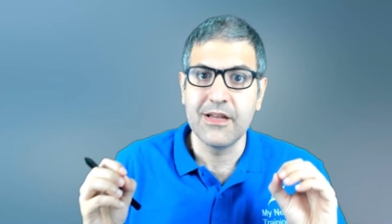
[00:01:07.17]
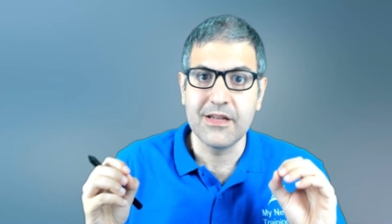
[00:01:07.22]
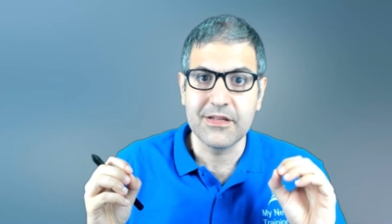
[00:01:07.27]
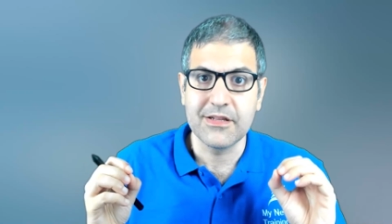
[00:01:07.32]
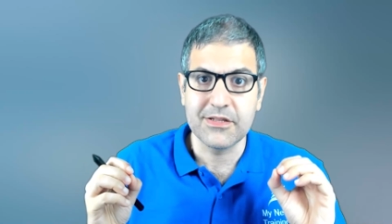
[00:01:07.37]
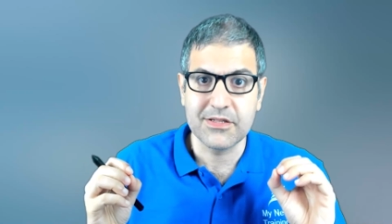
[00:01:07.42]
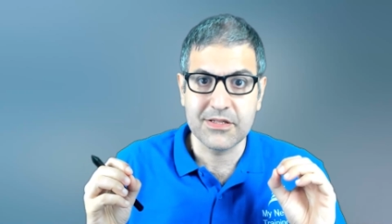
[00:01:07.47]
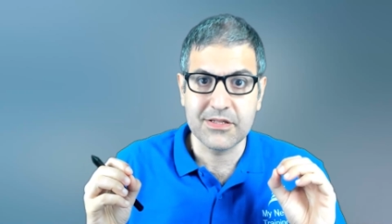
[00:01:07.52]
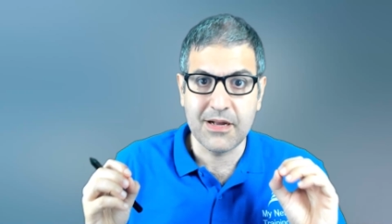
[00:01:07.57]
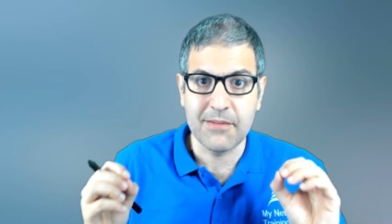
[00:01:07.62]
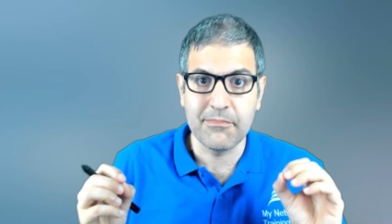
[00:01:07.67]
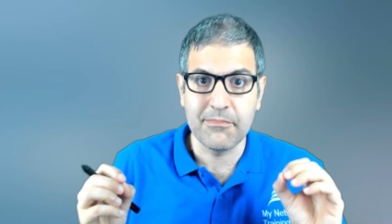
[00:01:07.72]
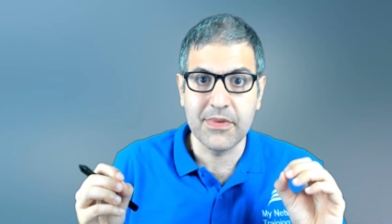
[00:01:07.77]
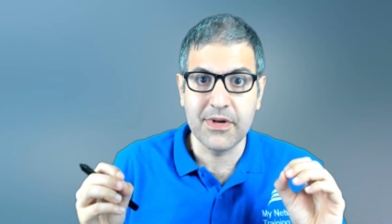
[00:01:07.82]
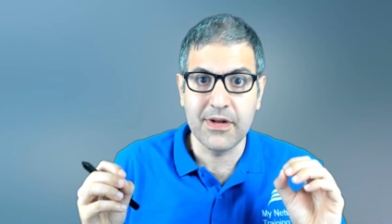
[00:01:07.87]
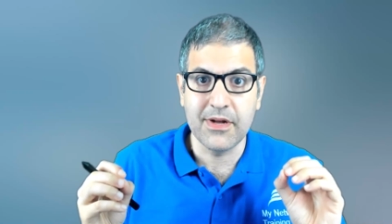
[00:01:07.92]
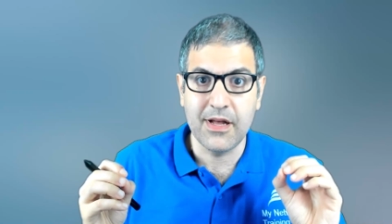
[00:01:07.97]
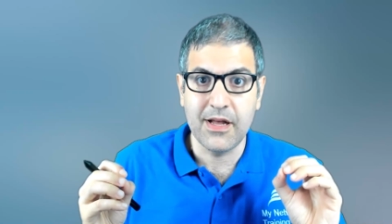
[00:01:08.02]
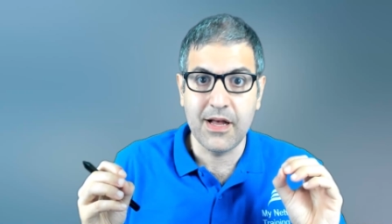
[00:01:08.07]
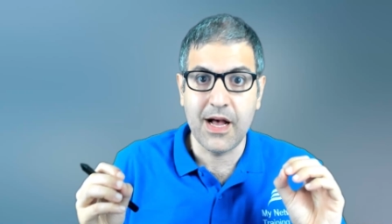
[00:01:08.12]
some
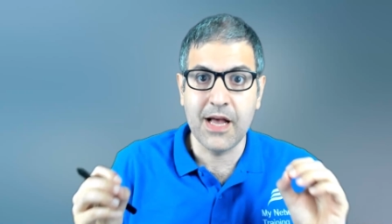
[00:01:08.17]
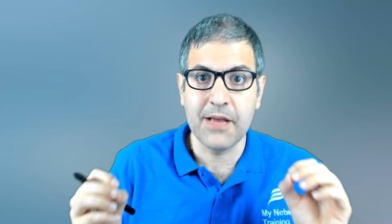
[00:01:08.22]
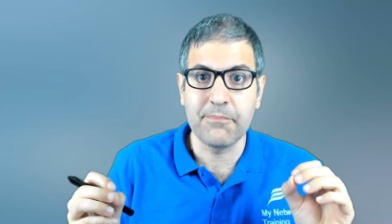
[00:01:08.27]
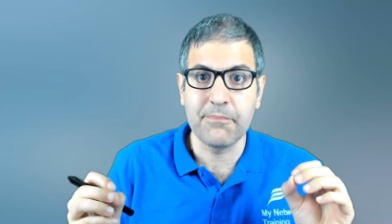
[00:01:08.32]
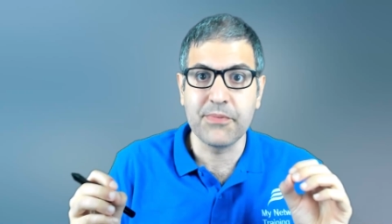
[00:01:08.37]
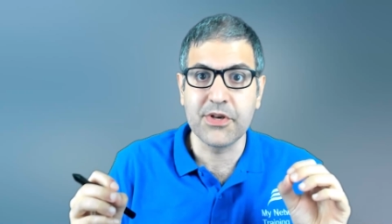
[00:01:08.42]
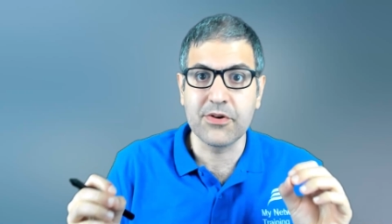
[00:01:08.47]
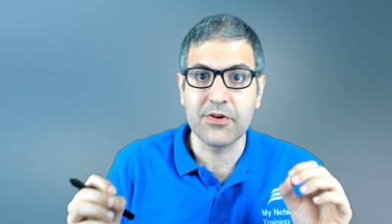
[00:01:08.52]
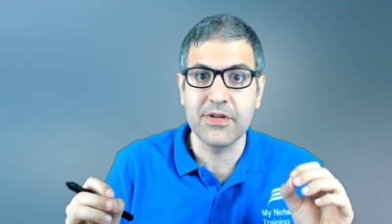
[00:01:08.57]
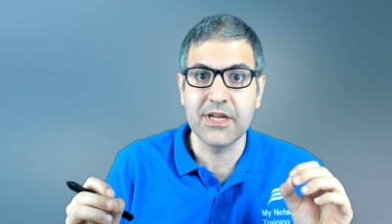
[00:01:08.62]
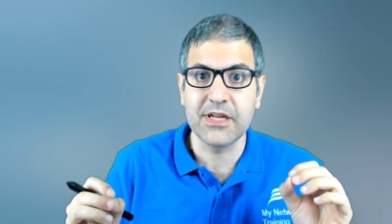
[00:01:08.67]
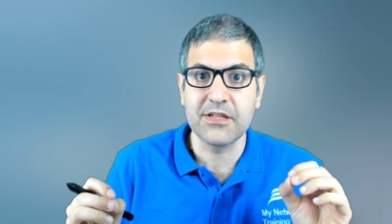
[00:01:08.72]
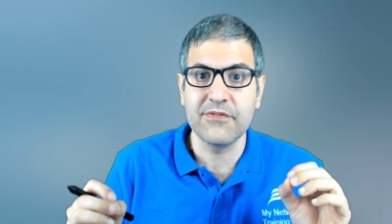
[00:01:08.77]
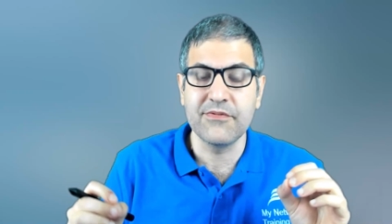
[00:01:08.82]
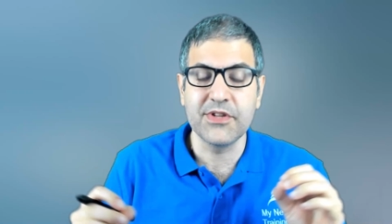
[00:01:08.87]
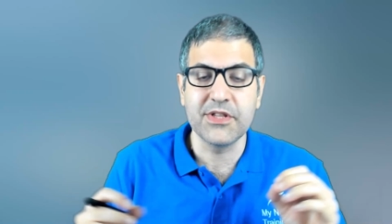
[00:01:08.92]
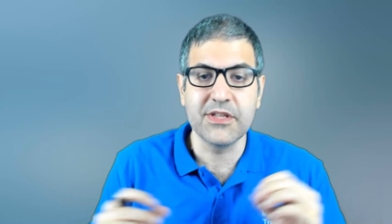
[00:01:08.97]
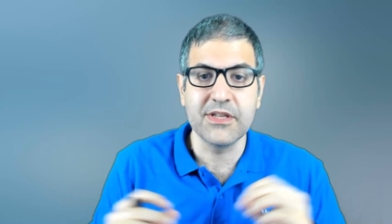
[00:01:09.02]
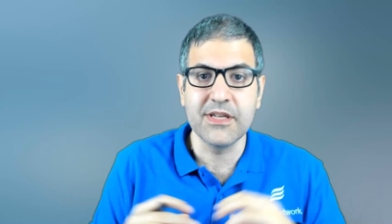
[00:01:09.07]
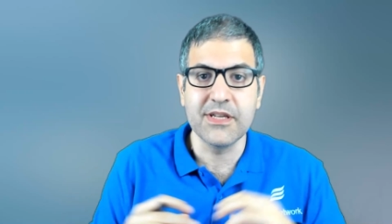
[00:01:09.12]
uh, IP
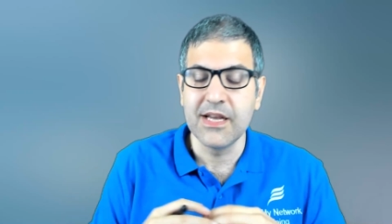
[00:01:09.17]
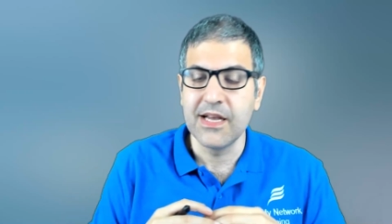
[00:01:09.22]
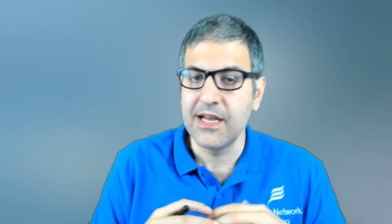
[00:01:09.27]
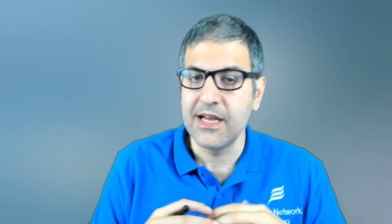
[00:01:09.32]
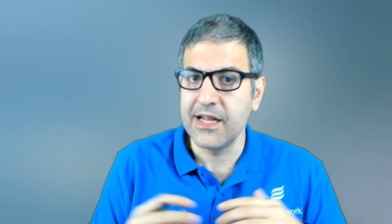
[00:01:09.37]
connectivity